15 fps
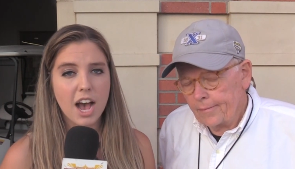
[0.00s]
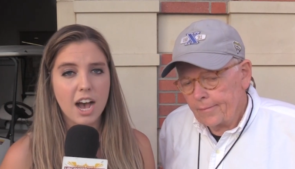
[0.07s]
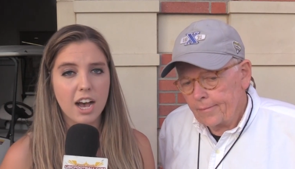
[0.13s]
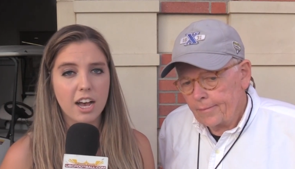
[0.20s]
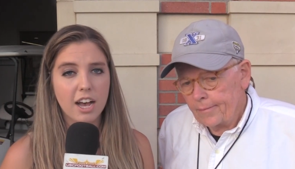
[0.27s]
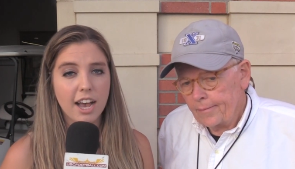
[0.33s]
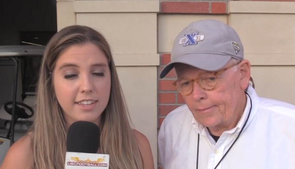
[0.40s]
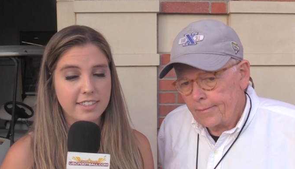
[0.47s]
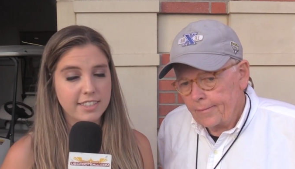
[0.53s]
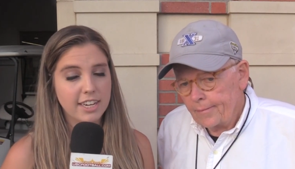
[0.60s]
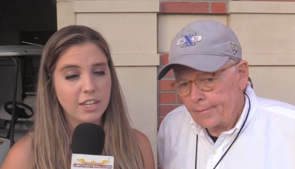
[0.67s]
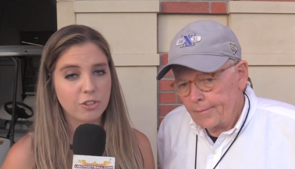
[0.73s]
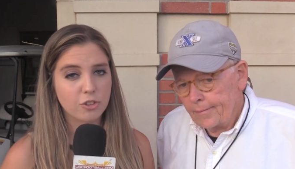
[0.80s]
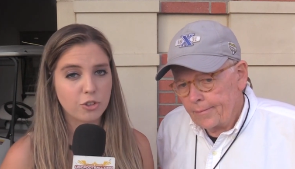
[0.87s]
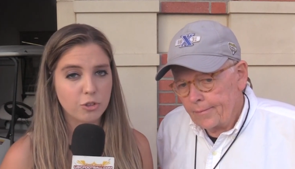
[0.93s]
Speaker 1: Uh, Isaac
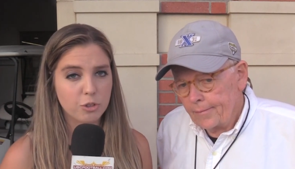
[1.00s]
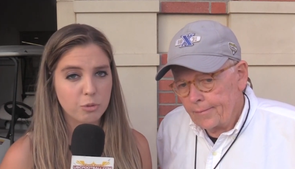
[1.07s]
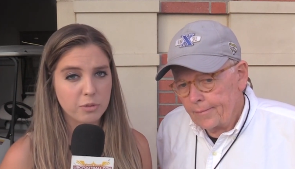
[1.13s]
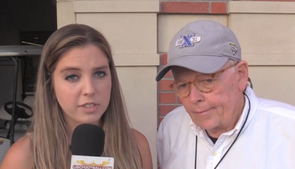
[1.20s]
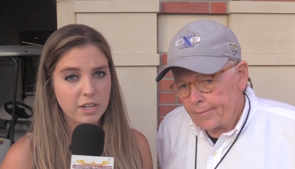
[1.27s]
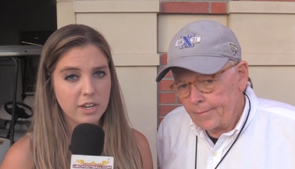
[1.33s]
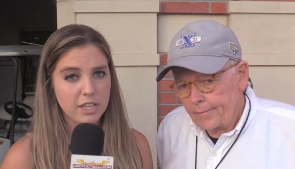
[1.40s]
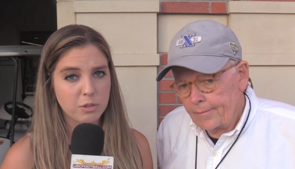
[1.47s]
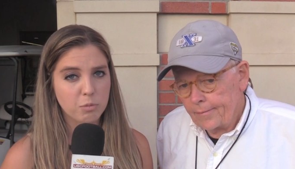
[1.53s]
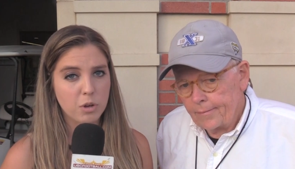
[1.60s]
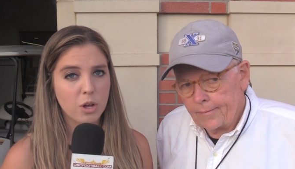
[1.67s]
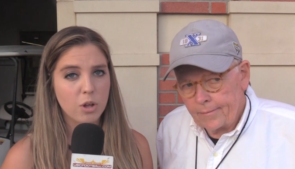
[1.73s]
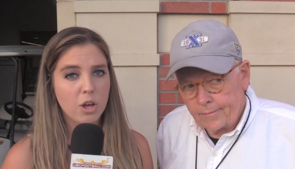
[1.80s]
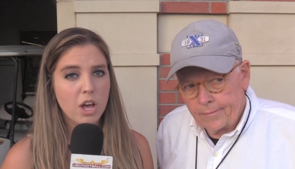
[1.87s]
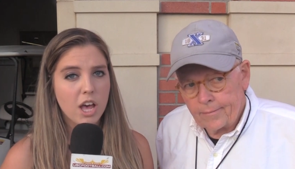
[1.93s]
Taylor Stewart was out as
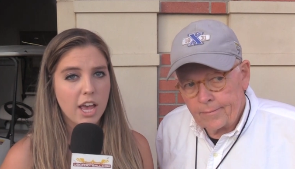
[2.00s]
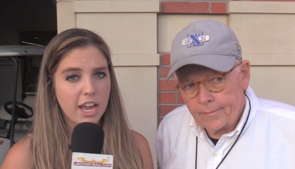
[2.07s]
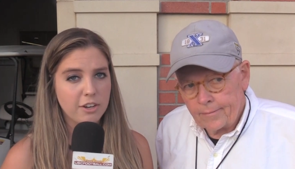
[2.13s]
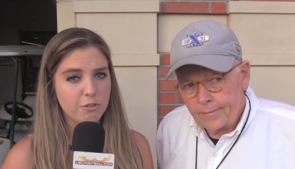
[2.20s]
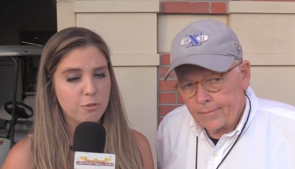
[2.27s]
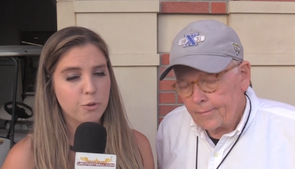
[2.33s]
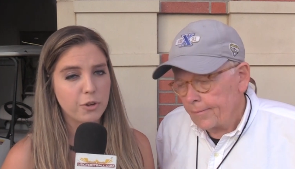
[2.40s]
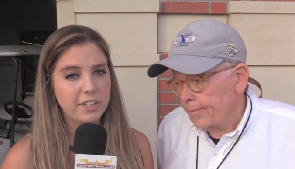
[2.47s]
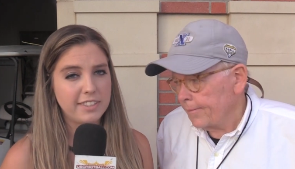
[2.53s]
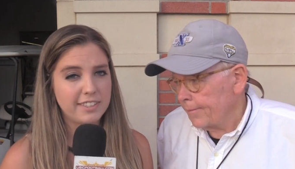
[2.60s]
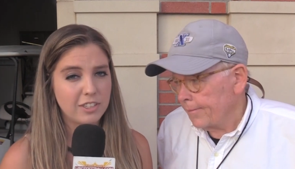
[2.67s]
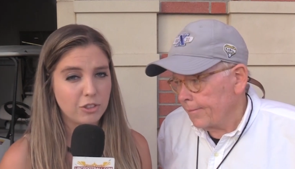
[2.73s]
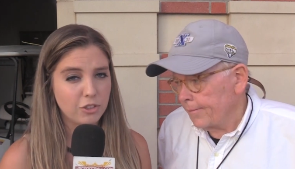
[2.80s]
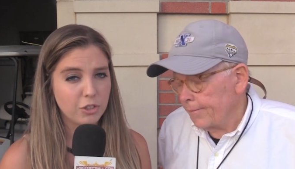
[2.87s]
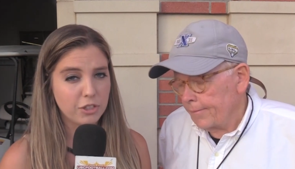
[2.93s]
well. Andrew Voorhees
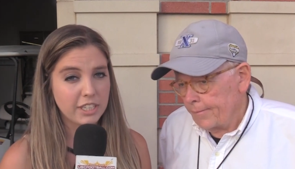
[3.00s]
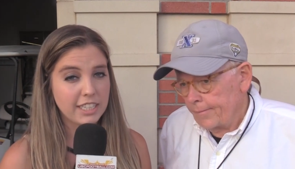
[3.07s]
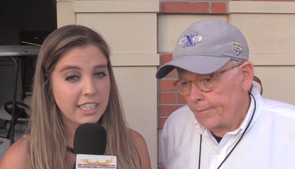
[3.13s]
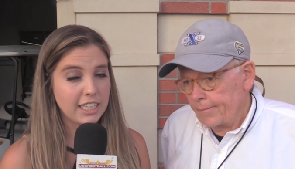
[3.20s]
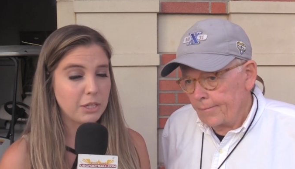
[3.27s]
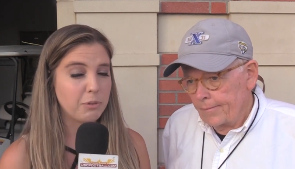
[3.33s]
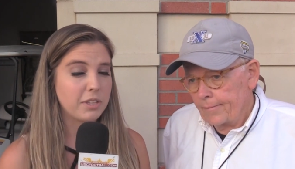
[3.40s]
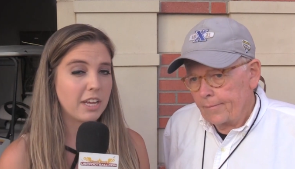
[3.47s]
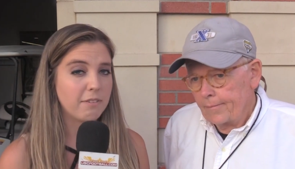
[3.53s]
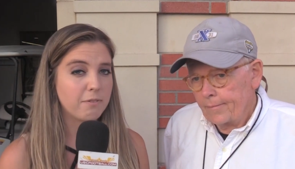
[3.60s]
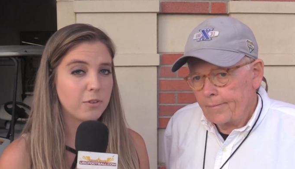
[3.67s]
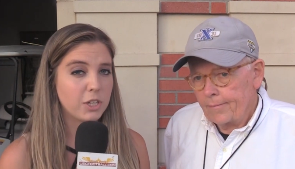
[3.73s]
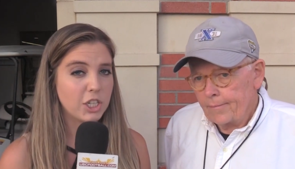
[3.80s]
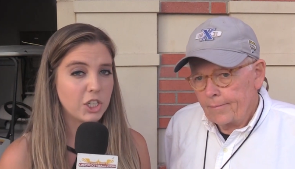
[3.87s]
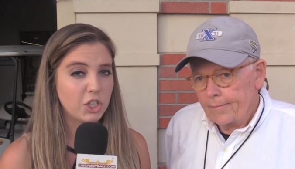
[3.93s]
still dealing with that
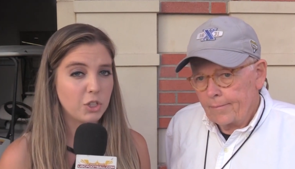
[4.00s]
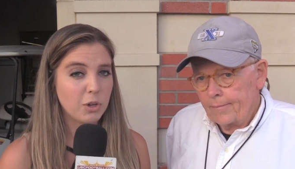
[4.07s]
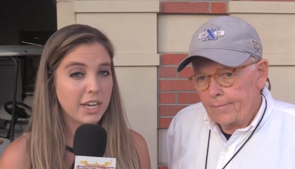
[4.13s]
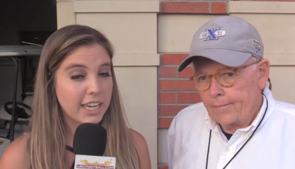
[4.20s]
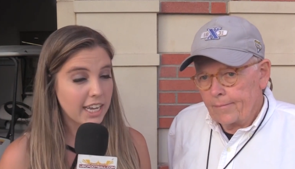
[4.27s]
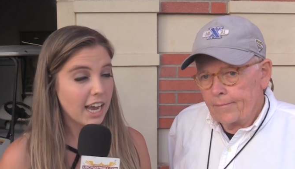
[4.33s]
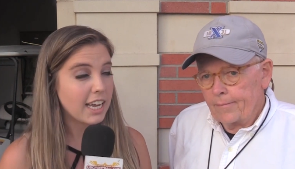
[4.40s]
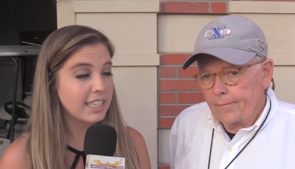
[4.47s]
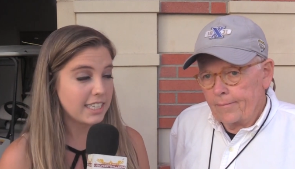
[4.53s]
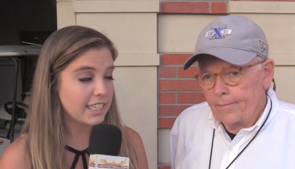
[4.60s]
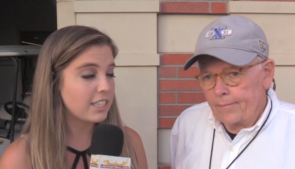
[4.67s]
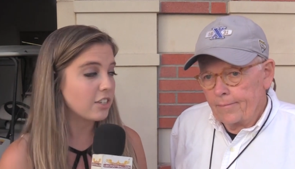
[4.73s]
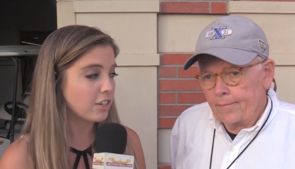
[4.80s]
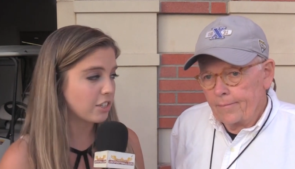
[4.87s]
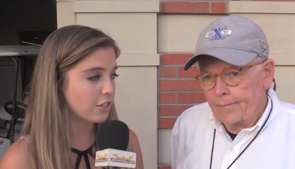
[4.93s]
foot issue. I,
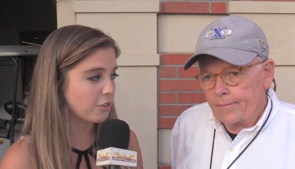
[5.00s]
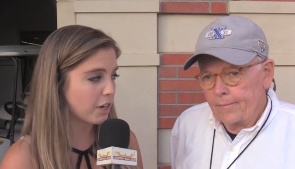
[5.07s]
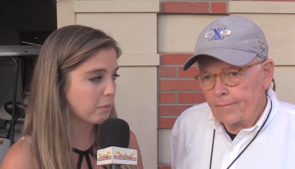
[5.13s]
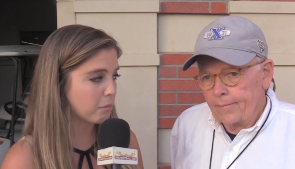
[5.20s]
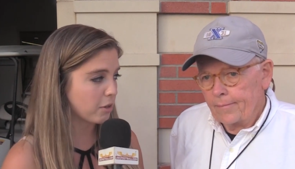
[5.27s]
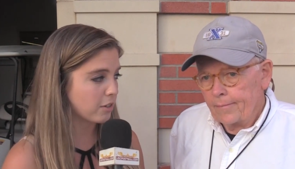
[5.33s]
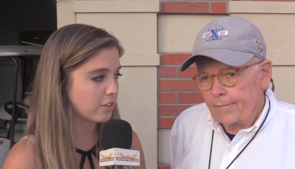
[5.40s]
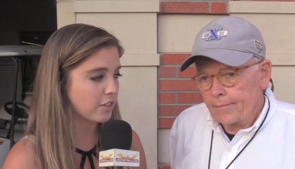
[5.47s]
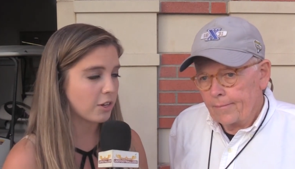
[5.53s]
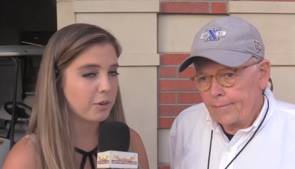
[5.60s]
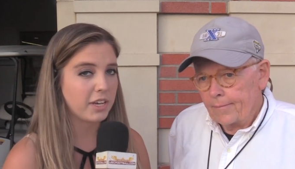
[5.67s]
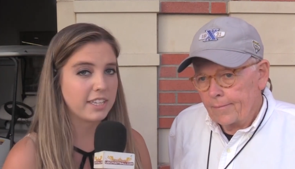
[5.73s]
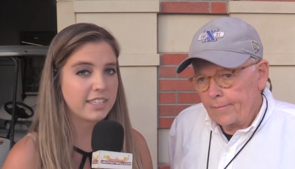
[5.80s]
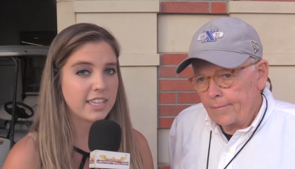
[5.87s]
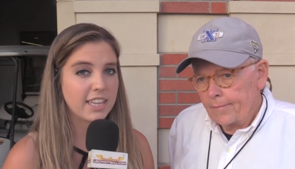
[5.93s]
did talk to Greg Burns, though.
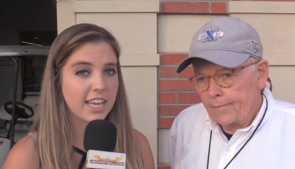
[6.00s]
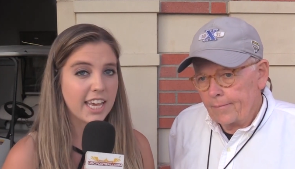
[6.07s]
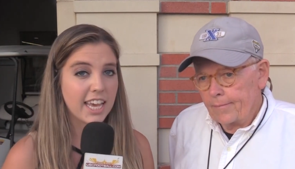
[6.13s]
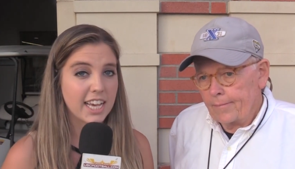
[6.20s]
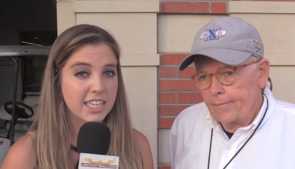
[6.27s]
He said that he